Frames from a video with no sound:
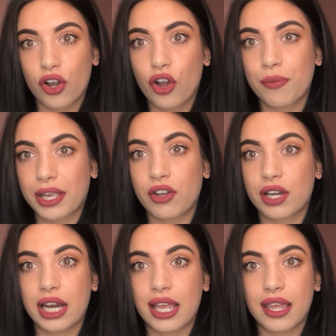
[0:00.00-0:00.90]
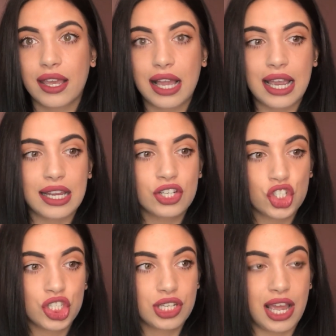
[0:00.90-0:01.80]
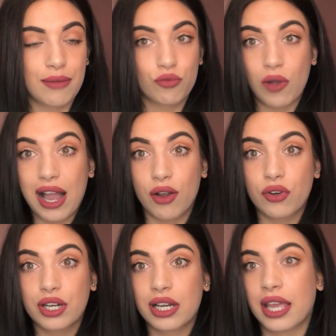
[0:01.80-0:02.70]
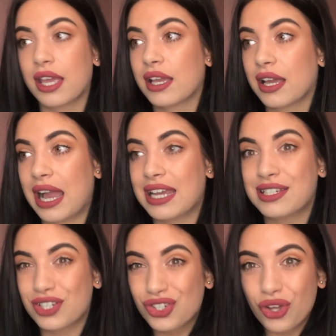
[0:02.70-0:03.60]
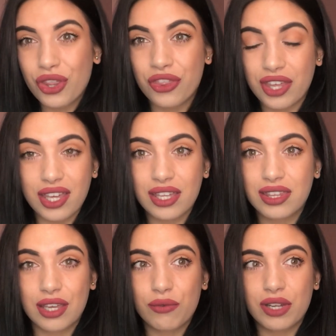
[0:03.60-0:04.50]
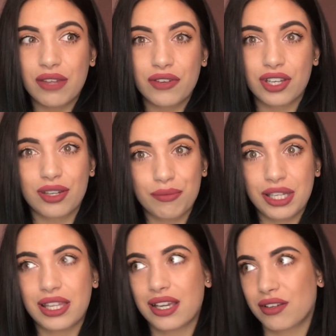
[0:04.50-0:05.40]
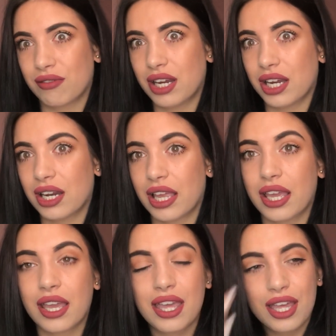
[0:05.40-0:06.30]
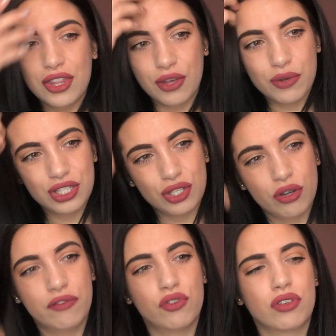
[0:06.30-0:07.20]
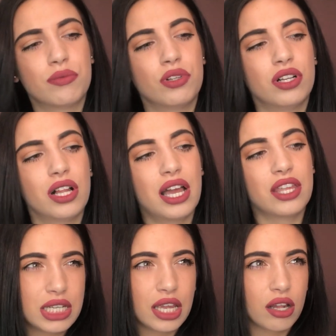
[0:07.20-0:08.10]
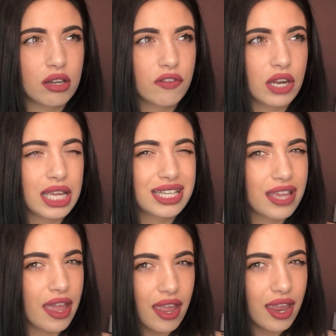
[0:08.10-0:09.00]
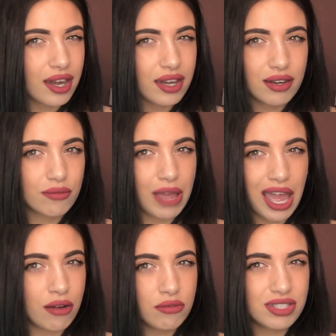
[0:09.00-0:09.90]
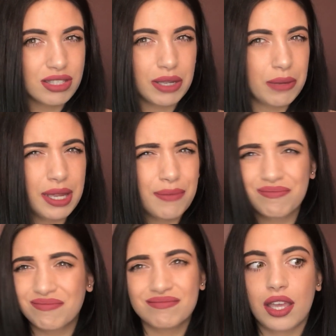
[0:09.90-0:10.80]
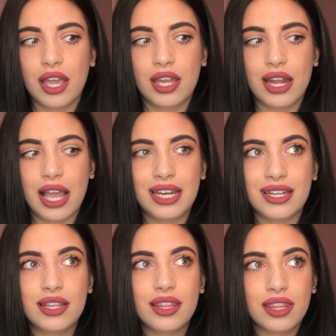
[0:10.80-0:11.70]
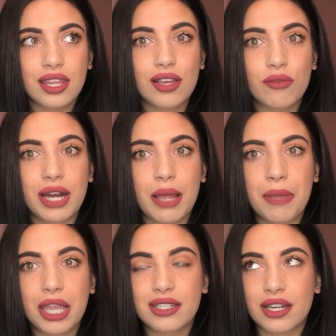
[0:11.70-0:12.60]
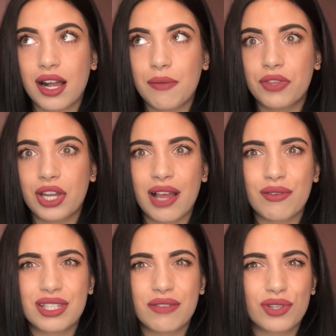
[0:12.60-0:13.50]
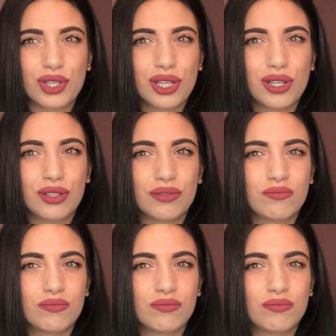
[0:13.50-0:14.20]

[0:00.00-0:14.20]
oh my god, like, I'm wowed. Like, I did not think they were even gonna be that great. Like, they were so affordable. I retailed for like £10 maybe, and I didn't think when I picked it up that I was even gonna